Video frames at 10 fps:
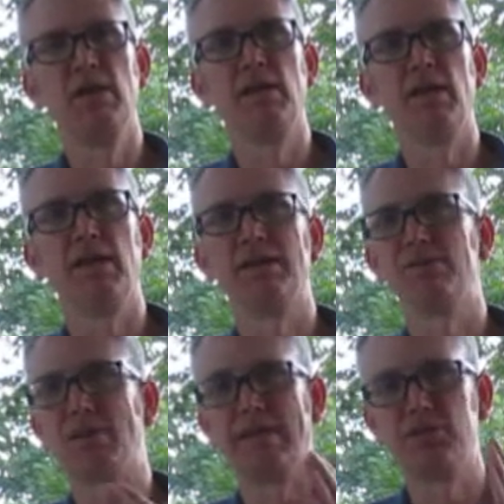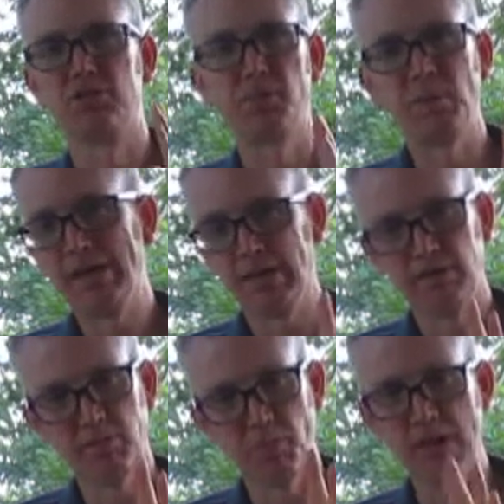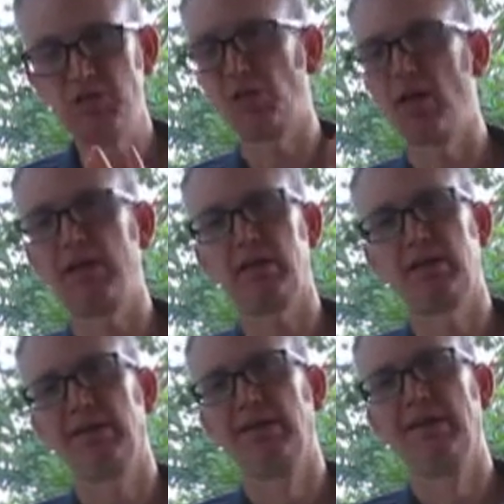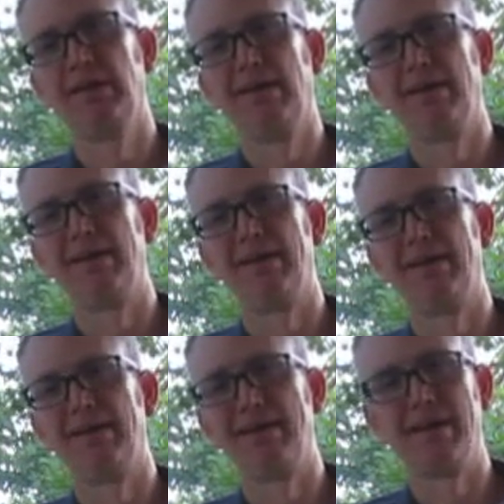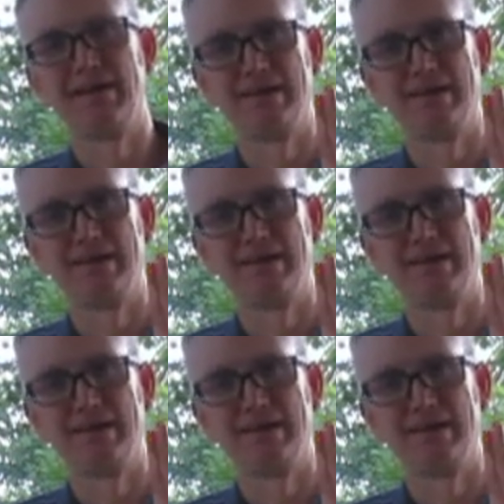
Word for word: It is a dripping patriotic, uh, uh,